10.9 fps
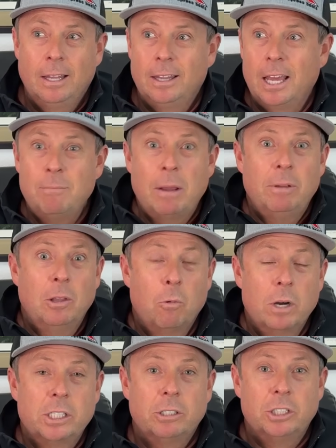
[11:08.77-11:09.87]
they may be the
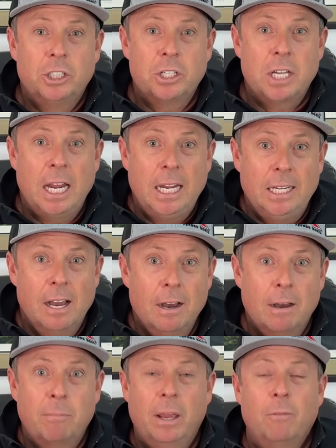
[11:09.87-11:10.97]
ones that are just eaten
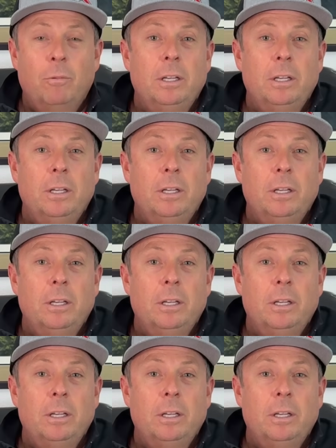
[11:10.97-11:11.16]
up and we,